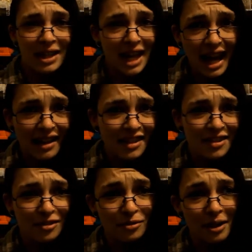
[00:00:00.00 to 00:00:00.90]

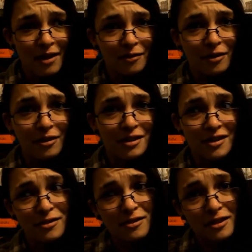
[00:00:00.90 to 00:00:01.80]
cats or whatever,
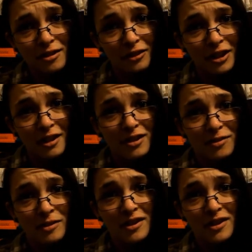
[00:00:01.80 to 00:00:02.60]
because those are the only things